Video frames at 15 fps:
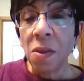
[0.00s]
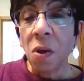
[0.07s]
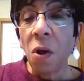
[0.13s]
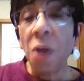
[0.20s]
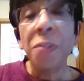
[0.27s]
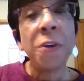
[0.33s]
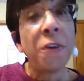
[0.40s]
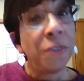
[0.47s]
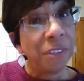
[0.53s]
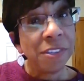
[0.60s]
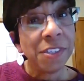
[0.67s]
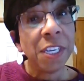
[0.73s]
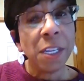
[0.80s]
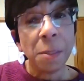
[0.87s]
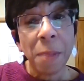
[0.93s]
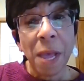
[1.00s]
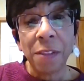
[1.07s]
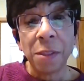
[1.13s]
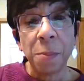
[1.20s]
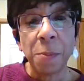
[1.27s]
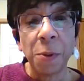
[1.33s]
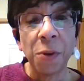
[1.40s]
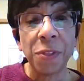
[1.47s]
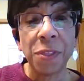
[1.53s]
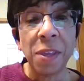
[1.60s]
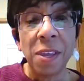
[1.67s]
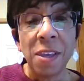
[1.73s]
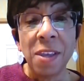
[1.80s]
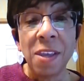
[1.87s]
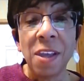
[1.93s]
Although still about the birth
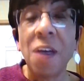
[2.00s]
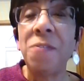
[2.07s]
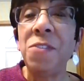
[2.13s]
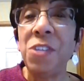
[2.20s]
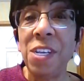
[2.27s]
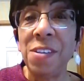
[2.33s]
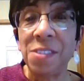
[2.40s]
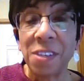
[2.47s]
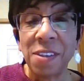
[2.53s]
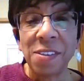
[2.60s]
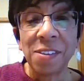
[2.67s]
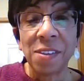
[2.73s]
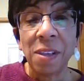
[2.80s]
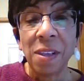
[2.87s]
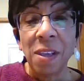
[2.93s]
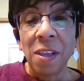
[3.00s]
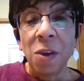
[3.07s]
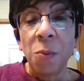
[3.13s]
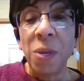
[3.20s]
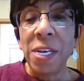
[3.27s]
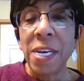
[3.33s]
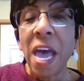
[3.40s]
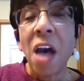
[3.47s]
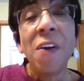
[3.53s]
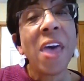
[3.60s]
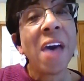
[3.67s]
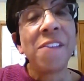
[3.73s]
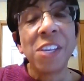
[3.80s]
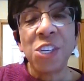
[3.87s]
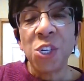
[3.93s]
of Jesus, we now
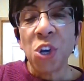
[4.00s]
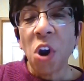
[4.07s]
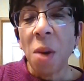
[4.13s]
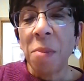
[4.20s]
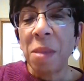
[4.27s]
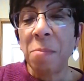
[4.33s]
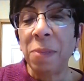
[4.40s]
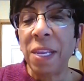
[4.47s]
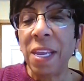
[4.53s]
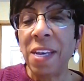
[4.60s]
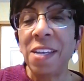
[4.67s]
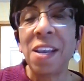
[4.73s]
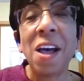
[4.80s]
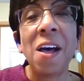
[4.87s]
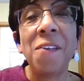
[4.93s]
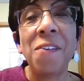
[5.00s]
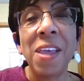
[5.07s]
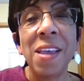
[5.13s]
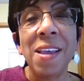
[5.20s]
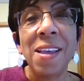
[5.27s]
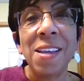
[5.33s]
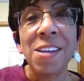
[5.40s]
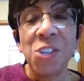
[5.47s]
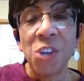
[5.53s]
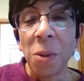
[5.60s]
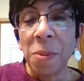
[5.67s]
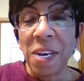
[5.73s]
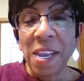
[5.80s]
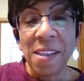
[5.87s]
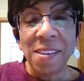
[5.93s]
have a charming blend of
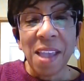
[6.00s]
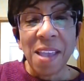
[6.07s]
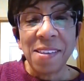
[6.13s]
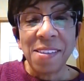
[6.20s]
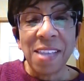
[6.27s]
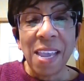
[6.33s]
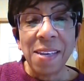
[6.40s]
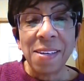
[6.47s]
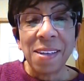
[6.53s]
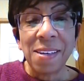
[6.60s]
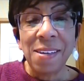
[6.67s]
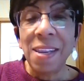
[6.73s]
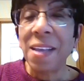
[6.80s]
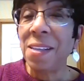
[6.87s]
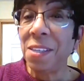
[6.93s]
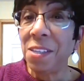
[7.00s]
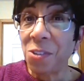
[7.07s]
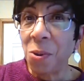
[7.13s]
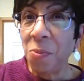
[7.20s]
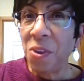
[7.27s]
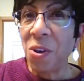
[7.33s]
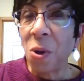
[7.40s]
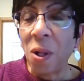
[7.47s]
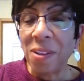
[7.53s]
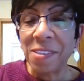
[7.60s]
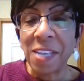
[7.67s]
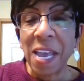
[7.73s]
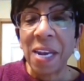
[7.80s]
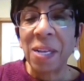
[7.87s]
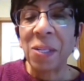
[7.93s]
Germany's St. Nicholas, whom we call
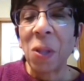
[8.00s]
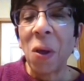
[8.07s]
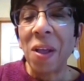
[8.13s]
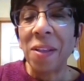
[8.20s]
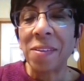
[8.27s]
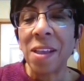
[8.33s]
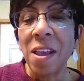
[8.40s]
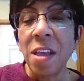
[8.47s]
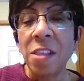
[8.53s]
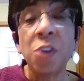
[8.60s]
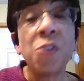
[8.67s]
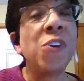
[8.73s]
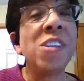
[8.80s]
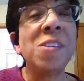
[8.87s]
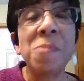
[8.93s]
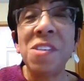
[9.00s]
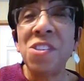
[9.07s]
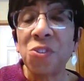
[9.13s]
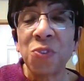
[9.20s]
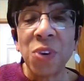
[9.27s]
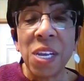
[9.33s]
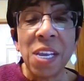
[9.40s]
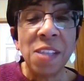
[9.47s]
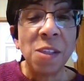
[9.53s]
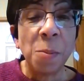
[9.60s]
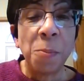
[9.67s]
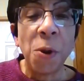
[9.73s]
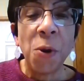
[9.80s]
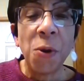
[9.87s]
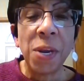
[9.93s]
Santa Claus, the Christmas tree, the
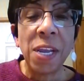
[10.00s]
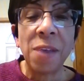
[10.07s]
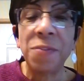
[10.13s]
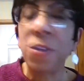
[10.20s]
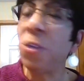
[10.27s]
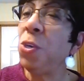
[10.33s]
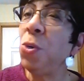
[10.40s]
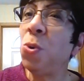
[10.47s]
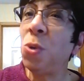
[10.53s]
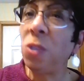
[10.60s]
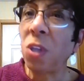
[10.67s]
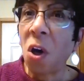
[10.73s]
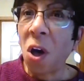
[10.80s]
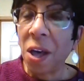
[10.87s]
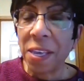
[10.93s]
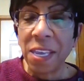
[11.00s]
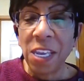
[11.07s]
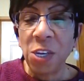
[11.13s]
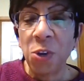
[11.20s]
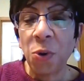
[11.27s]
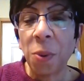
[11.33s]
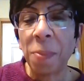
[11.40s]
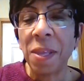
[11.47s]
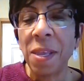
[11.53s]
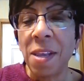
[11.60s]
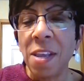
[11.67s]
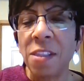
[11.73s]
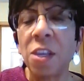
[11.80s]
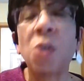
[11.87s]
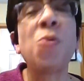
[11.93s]
burning of the Yule log in Europe,
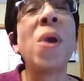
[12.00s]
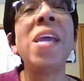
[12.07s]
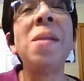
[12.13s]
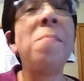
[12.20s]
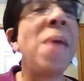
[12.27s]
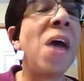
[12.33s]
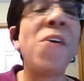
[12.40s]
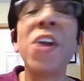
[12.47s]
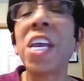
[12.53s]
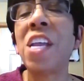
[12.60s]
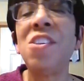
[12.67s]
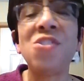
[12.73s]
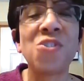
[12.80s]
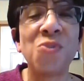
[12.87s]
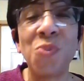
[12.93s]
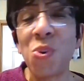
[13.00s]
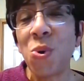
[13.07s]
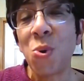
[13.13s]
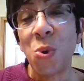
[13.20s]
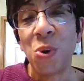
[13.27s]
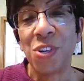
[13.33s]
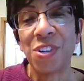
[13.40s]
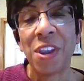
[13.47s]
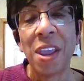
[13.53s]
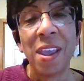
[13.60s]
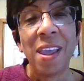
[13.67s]
the great American Scrooge,